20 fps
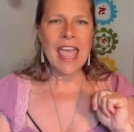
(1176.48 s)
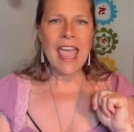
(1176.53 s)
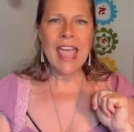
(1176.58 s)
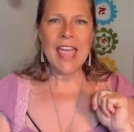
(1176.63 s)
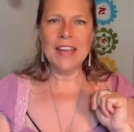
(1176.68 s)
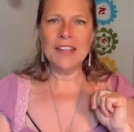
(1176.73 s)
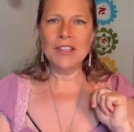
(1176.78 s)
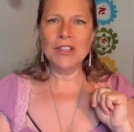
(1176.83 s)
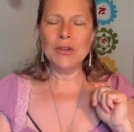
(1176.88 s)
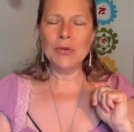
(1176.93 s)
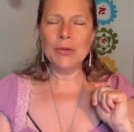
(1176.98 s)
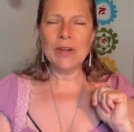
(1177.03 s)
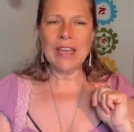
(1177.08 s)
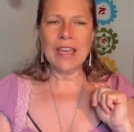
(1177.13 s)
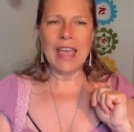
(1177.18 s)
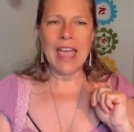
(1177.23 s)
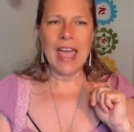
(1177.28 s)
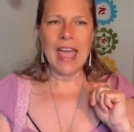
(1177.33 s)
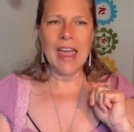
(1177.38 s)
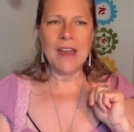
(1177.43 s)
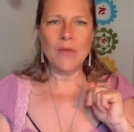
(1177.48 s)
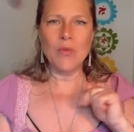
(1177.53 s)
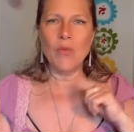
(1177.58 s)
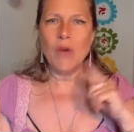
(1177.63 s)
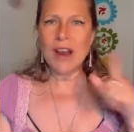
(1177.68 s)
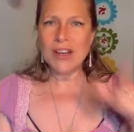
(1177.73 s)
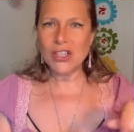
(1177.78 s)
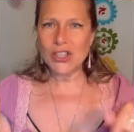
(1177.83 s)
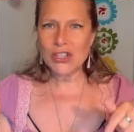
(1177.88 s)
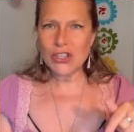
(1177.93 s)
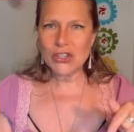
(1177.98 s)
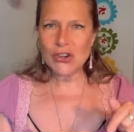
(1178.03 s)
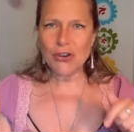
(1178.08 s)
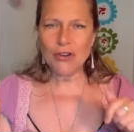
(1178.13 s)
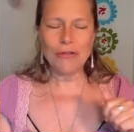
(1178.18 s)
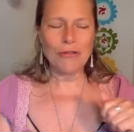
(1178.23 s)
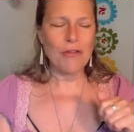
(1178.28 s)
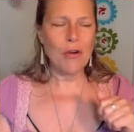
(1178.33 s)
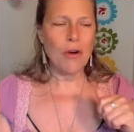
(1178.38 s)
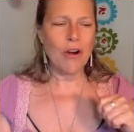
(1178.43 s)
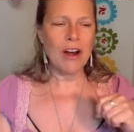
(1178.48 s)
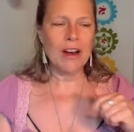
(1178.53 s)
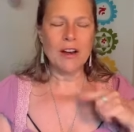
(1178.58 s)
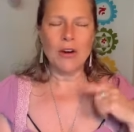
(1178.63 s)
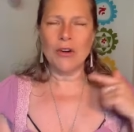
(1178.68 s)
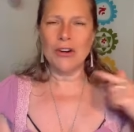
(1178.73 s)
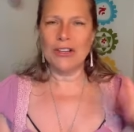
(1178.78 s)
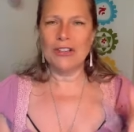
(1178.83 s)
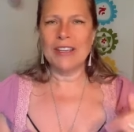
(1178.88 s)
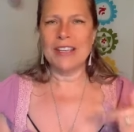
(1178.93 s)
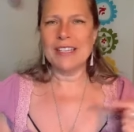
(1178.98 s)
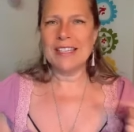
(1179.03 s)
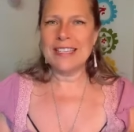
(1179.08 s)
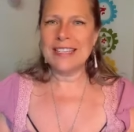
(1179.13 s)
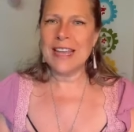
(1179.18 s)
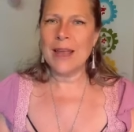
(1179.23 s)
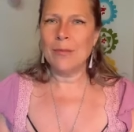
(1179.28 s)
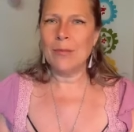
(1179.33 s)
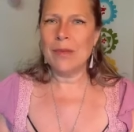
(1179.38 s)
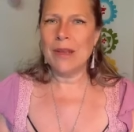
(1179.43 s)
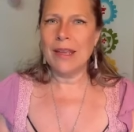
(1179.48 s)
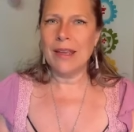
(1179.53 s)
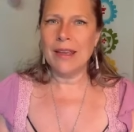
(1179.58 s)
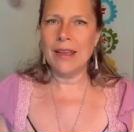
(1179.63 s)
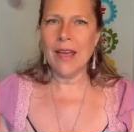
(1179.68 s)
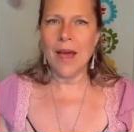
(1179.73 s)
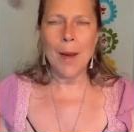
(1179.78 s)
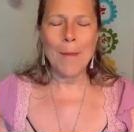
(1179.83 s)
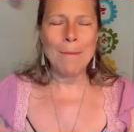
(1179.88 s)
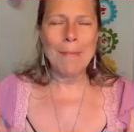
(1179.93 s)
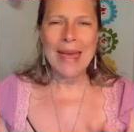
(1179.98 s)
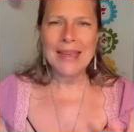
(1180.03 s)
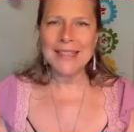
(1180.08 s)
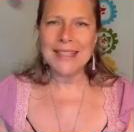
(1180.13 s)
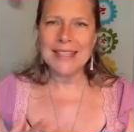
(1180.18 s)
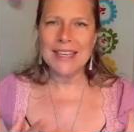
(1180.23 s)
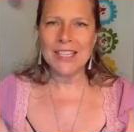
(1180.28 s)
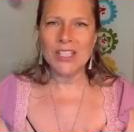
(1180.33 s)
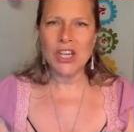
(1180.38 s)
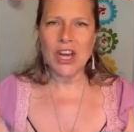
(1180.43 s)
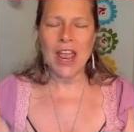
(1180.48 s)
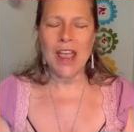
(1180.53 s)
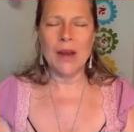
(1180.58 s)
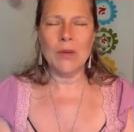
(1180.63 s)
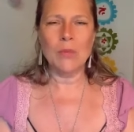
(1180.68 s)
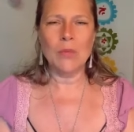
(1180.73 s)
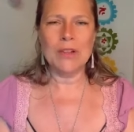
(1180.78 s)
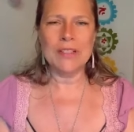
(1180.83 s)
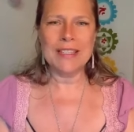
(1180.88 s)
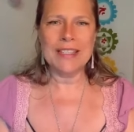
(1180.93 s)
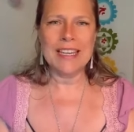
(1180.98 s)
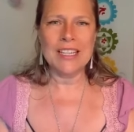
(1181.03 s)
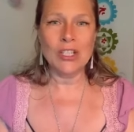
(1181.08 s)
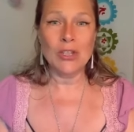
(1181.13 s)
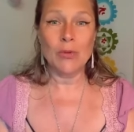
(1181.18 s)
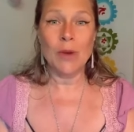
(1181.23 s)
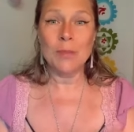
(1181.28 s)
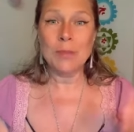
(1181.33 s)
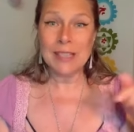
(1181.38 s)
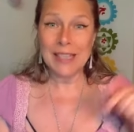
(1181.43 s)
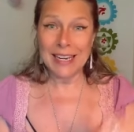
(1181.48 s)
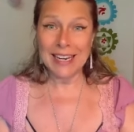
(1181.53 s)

and you can register for it or you can send me a message and we'll set you up.